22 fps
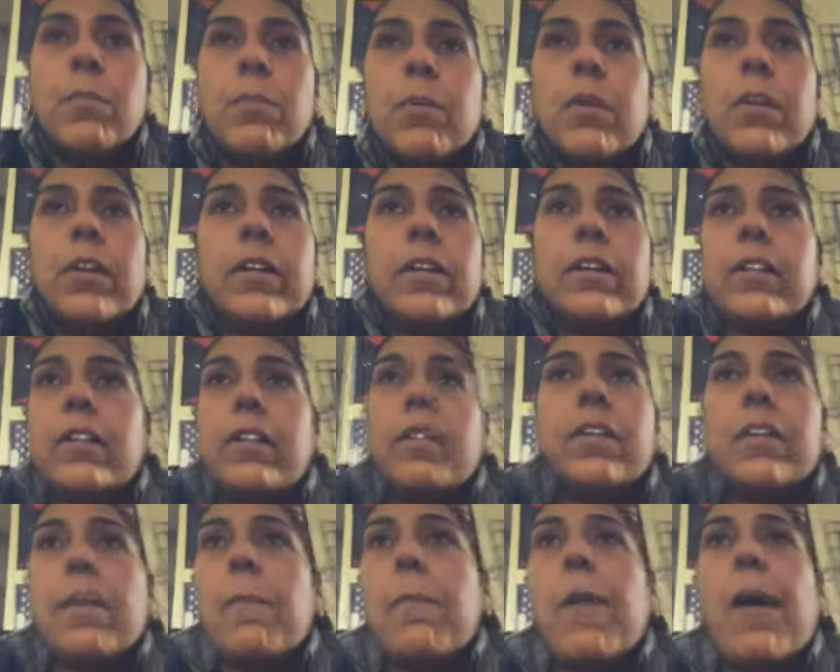But
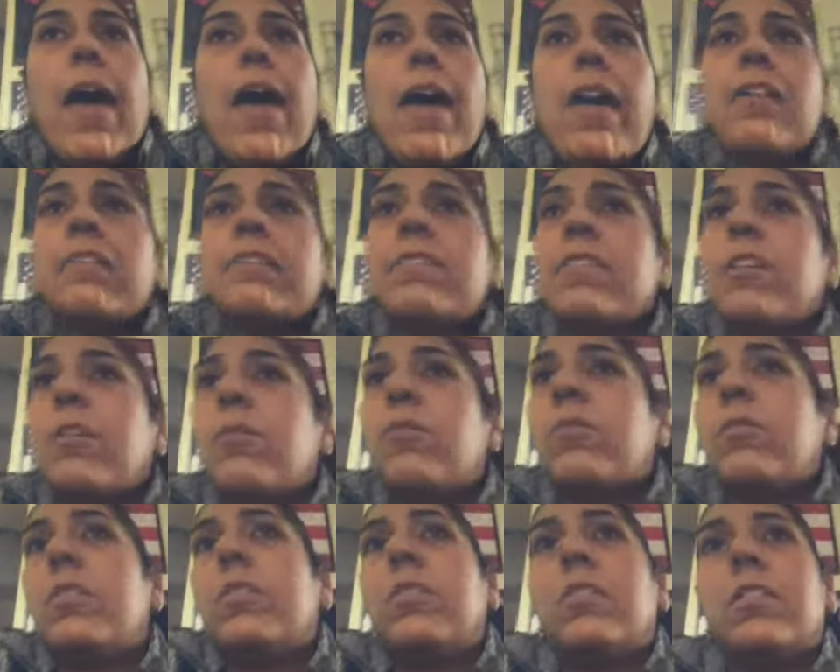in the past,
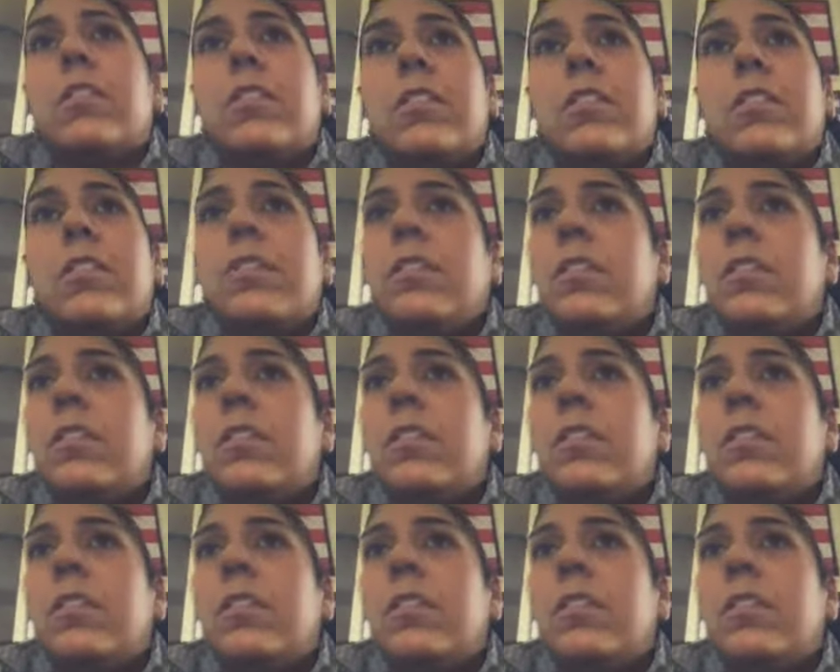there was